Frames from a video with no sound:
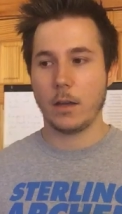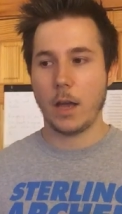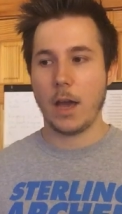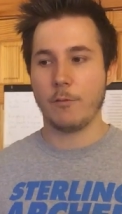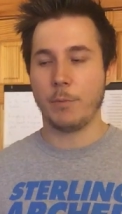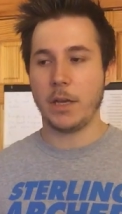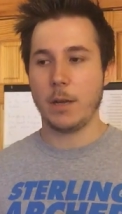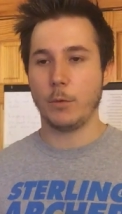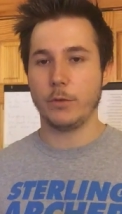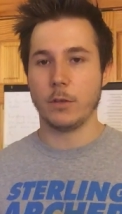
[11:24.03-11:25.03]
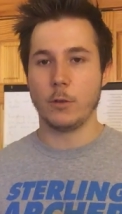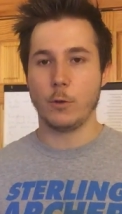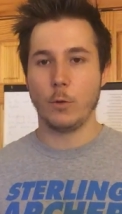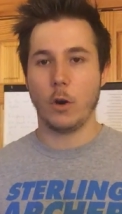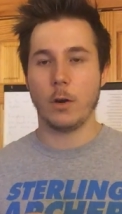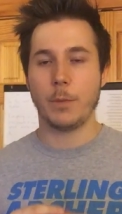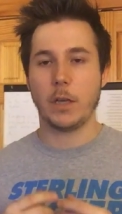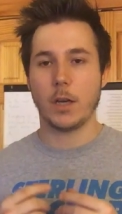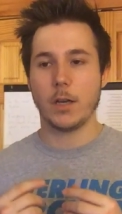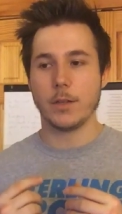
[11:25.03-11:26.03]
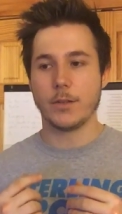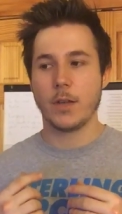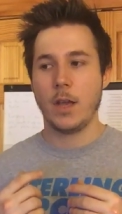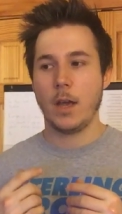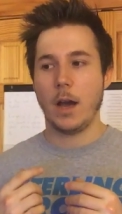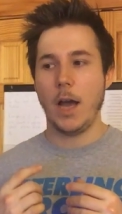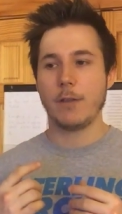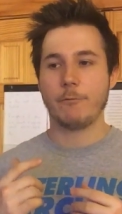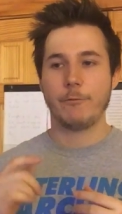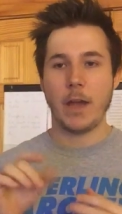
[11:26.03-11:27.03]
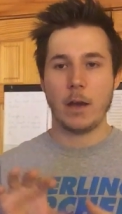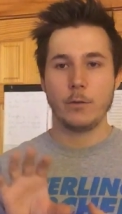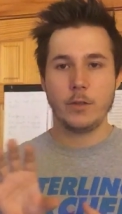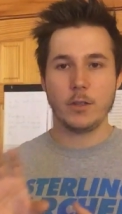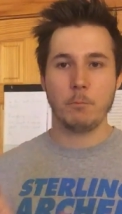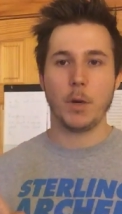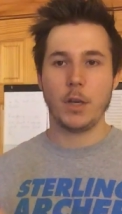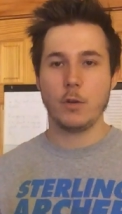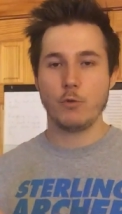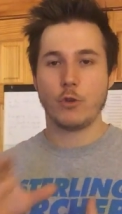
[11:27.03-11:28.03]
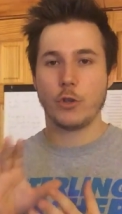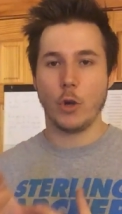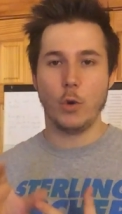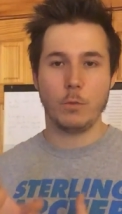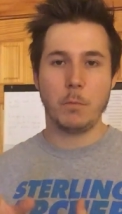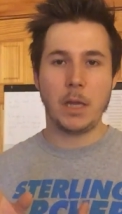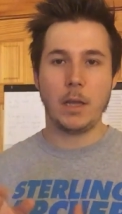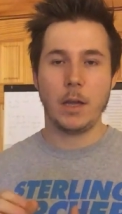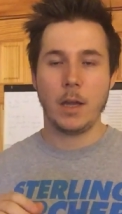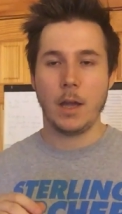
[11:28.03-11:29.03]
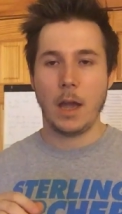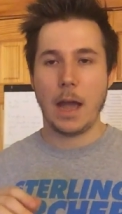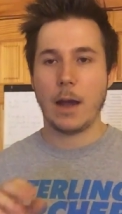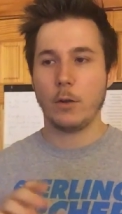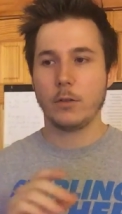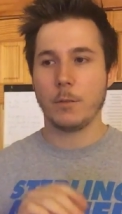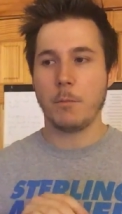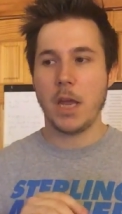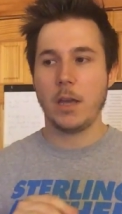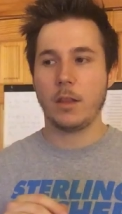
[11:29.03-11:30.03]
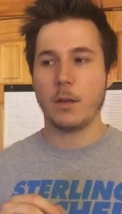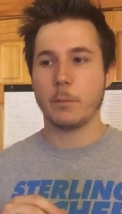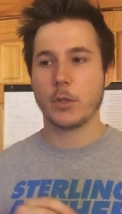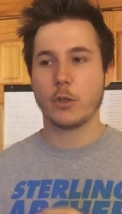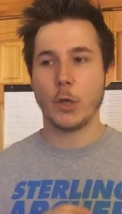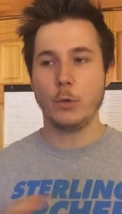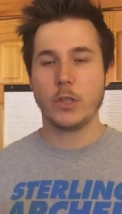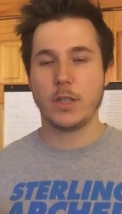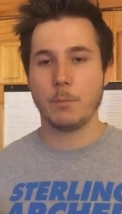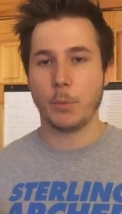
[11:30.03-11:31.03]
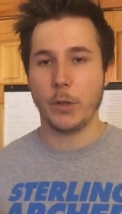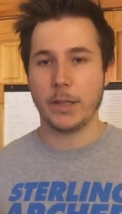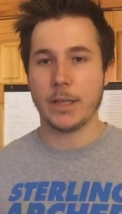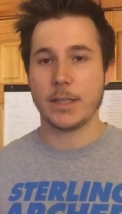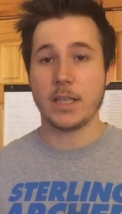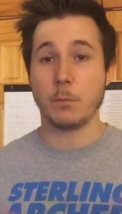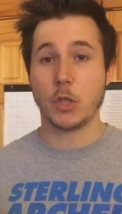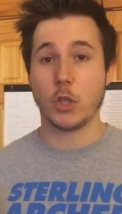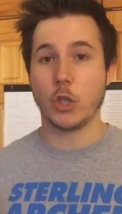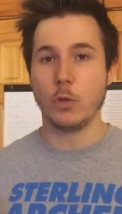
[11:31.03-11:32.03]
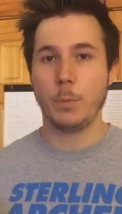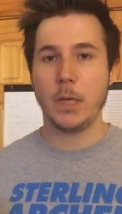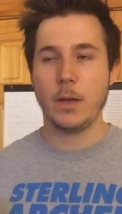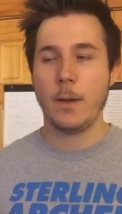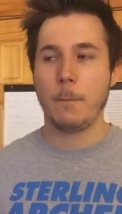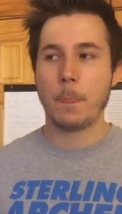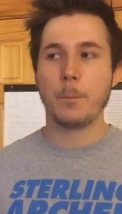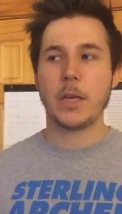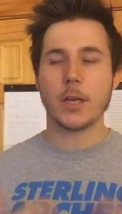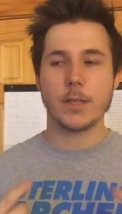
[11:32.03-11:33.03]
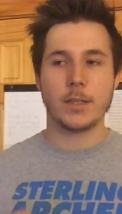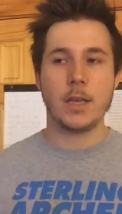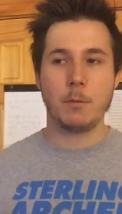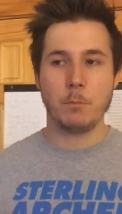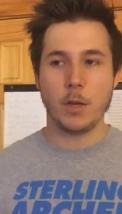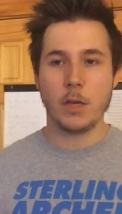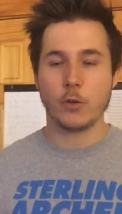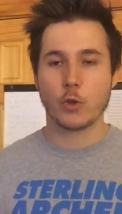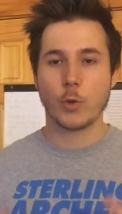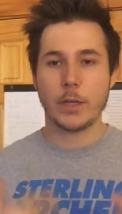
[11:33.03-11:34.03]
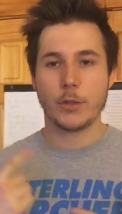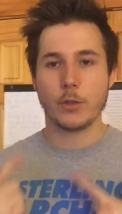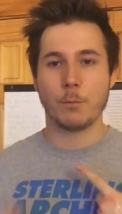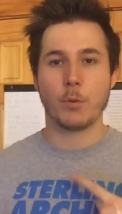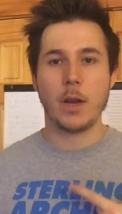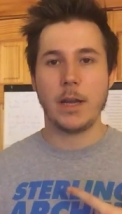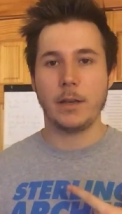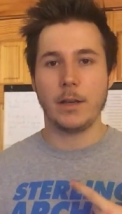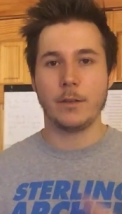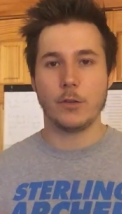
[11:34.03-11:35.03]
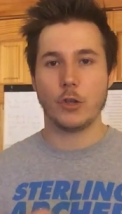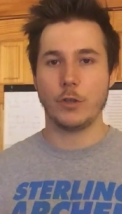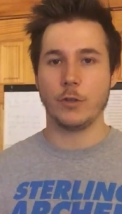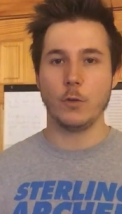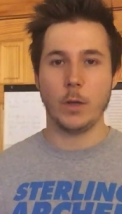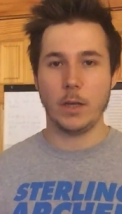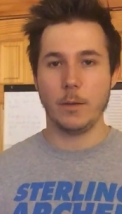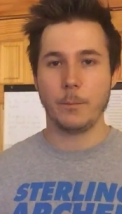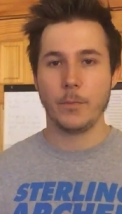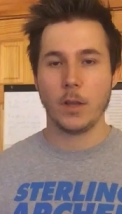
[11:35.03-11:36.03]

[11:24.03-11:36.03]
have been able to do are because I found somebody who showed me how to make them so simple that they seem stupid because then it tricks your brain into just doing it,